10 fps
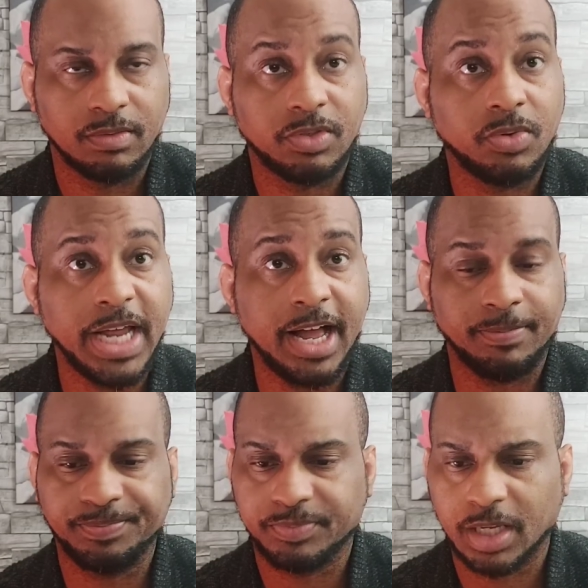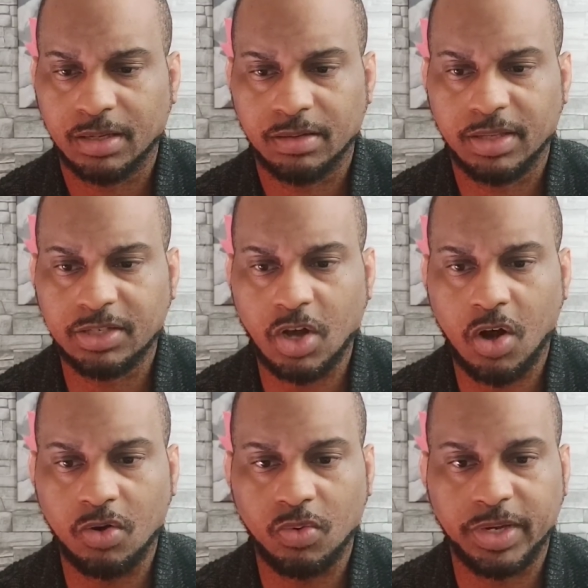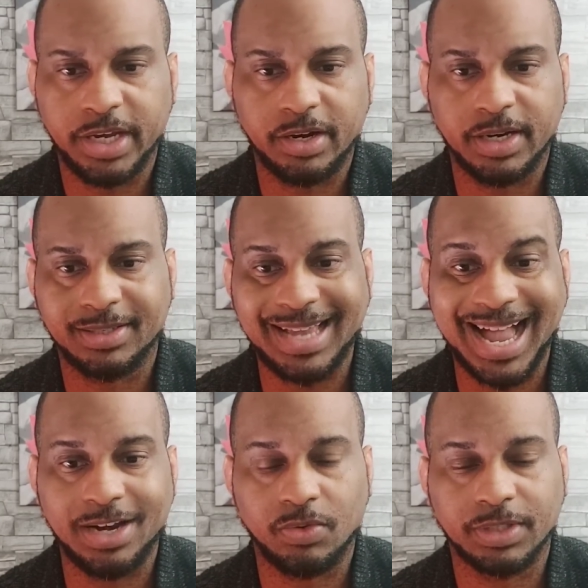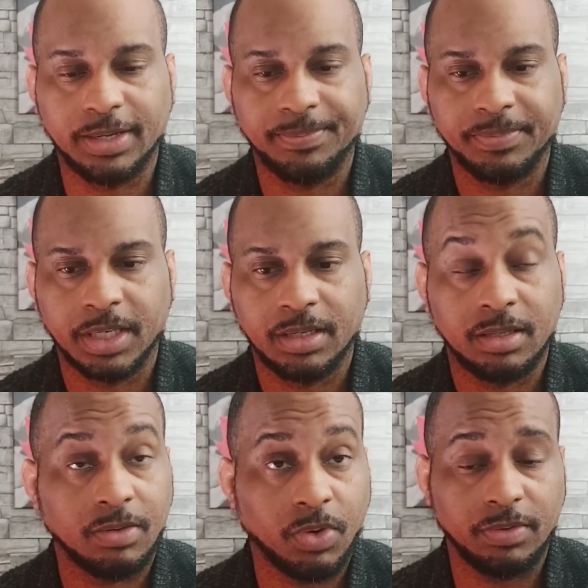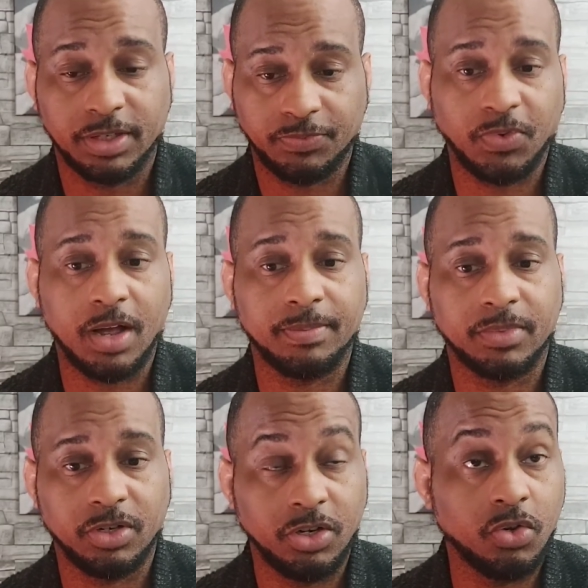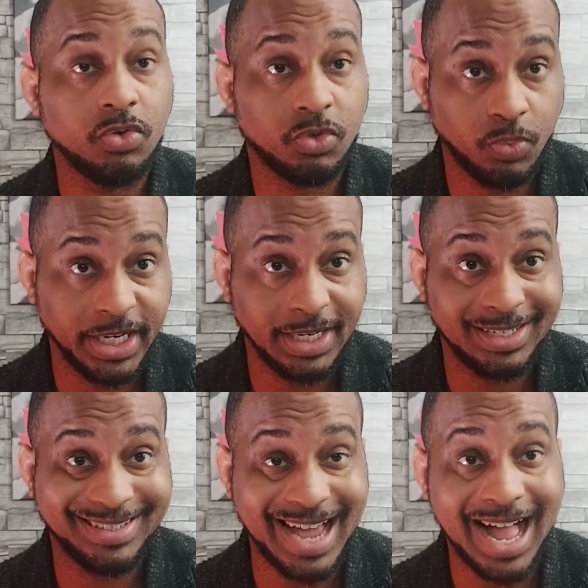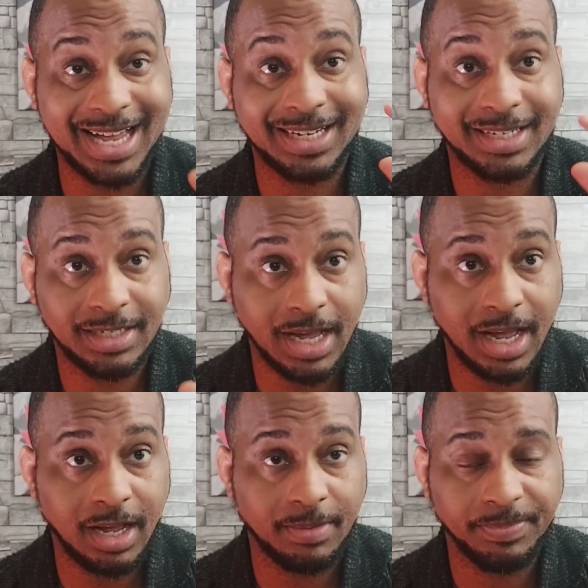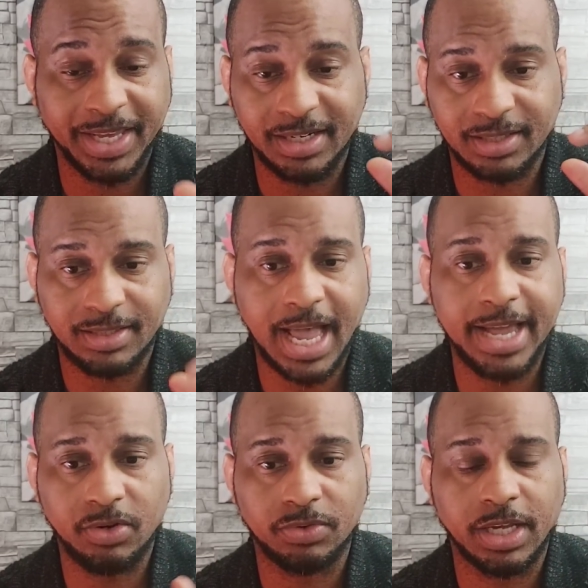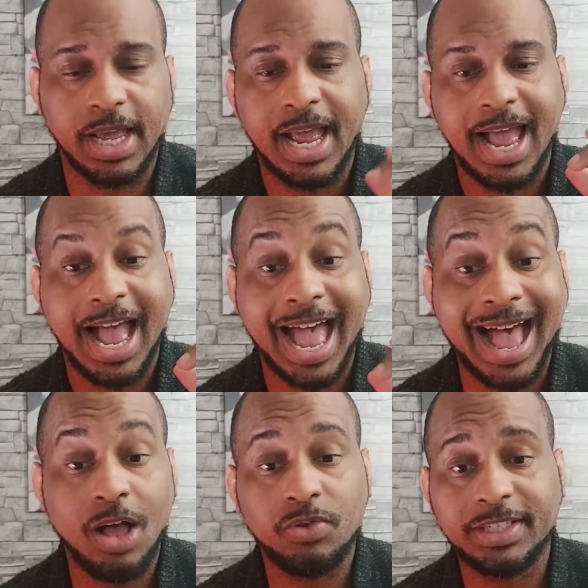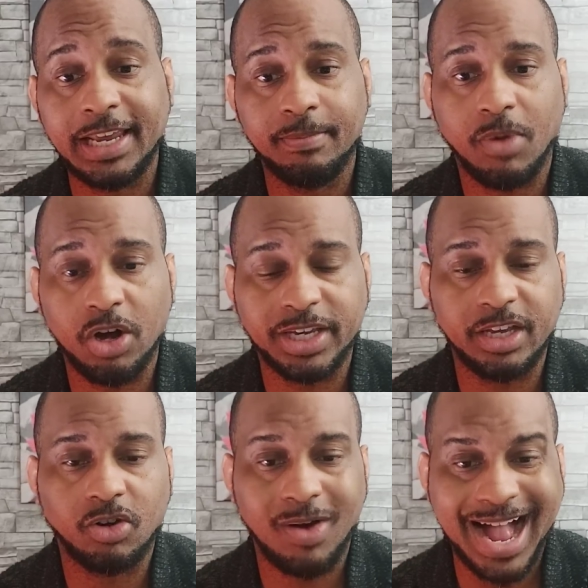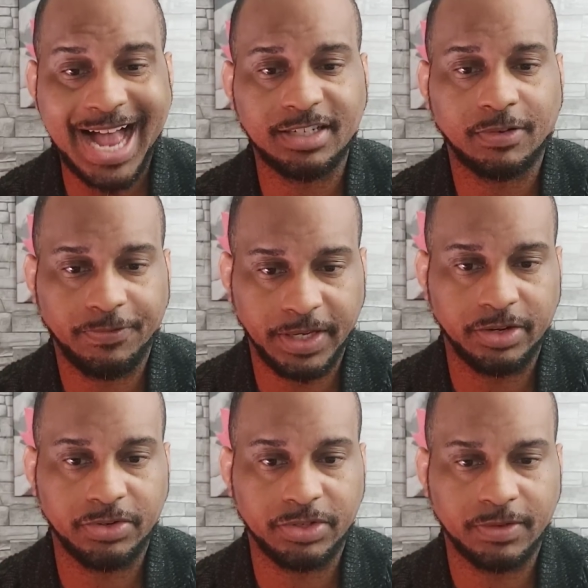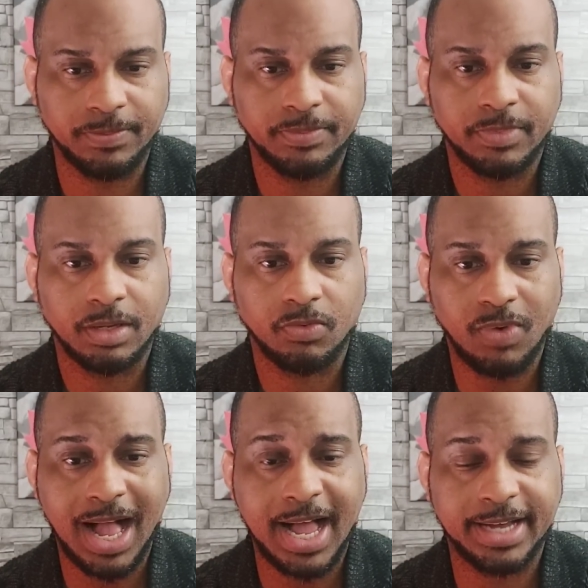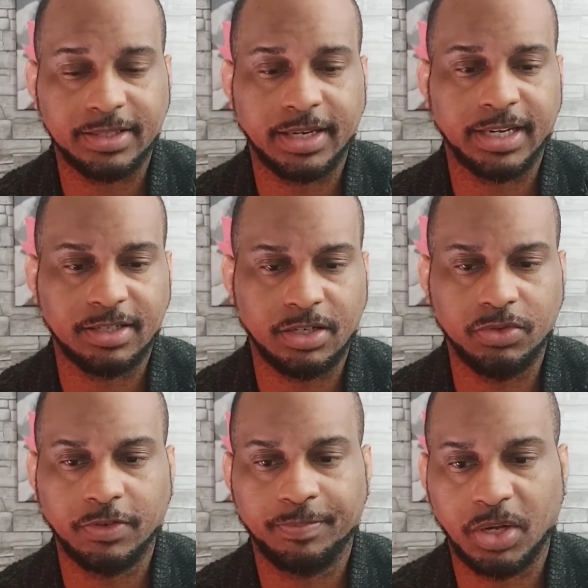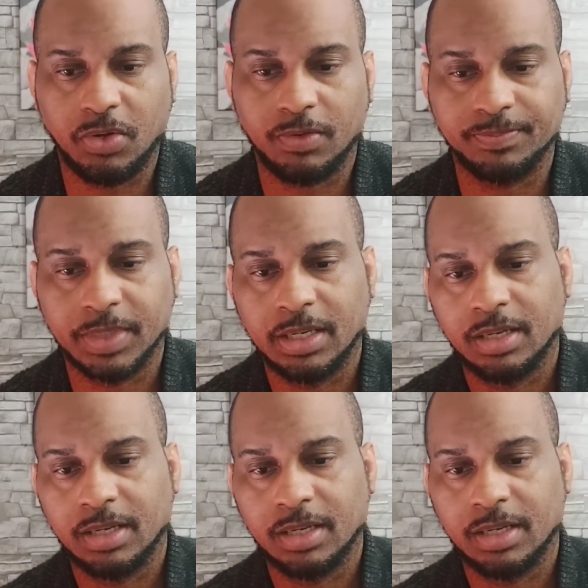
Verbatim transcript: So now, this article here is titled, well, it's from Newsweek.com and it's titled housing market crash fears rise in exclusive poll